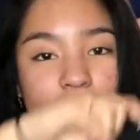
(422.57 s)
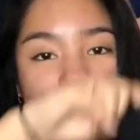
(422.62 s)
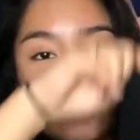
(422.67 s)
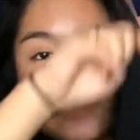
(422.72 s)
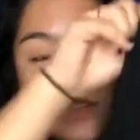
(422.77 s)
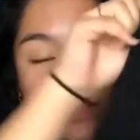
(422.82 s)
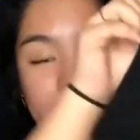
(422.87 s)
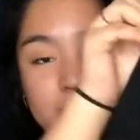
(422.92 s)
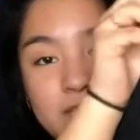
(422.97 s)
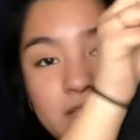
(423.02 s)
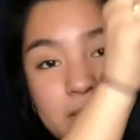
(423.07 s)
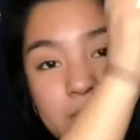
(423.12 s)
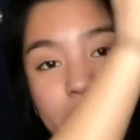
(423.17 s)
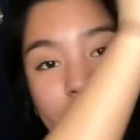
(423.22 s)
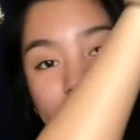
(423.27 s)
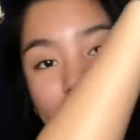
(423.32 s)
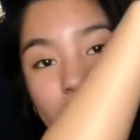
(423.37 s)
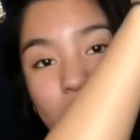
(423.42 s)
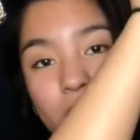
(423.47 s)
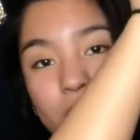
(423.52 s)
It says
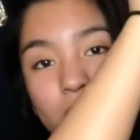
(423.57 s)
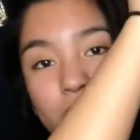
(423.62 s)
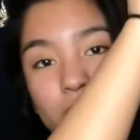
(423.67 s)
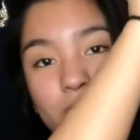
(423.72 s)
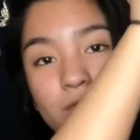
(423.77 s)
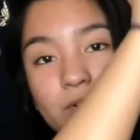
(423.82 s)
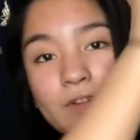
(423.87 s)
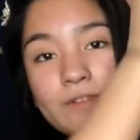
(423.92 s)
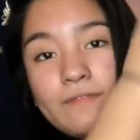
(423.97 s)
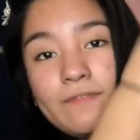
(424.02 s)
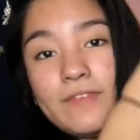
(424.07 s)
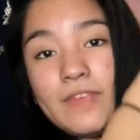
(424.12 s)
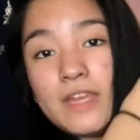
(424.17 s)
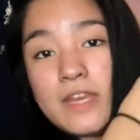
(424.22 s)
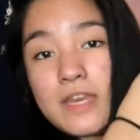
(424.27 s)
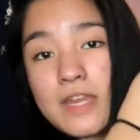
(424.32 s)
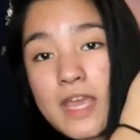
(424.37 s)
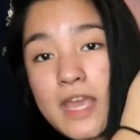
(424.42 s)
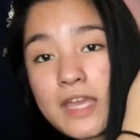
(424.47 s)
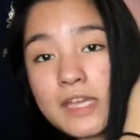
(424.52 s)
pink all over,
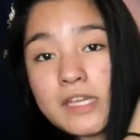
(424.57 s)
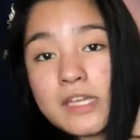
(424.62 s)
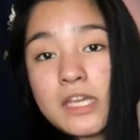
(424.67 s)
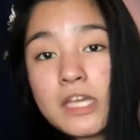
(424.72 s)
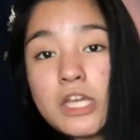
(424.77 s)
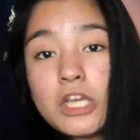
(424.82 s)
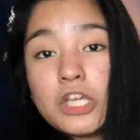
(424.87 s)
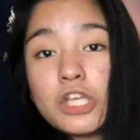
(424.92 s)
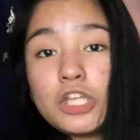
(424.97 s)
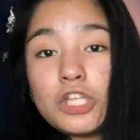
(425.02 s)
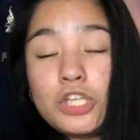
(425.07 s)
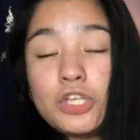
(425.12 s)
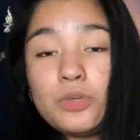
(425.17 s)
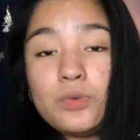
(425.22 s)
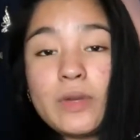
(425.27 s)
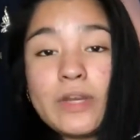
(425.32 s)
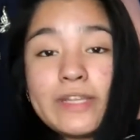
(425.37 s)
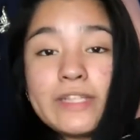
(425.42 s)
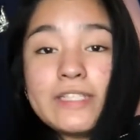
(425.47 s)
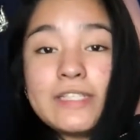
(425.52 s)
v-neck. Cute,
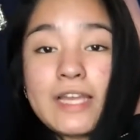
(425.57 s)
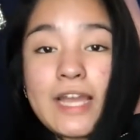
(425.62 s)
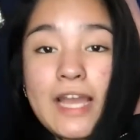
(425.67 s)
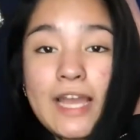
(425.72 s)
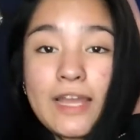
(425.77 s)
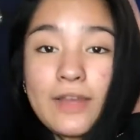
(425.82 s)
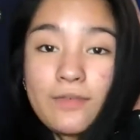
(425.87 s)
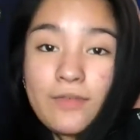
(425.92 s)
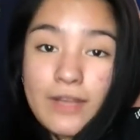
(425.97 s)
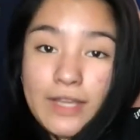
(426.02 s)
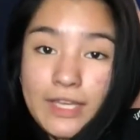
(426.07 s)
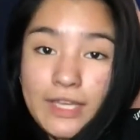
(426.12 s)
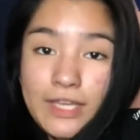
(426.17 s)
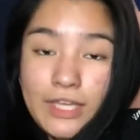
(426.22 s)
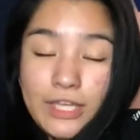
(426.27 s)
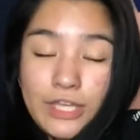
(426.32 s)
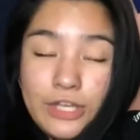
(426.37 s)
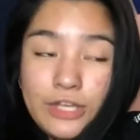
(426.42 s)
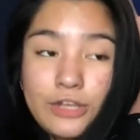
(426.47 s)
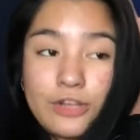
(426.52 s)
I could tie it right
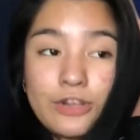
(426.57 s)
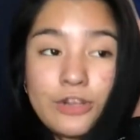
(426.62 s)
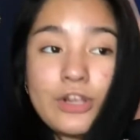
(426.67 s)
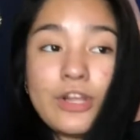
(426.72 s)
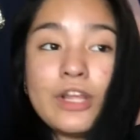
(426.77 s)
here.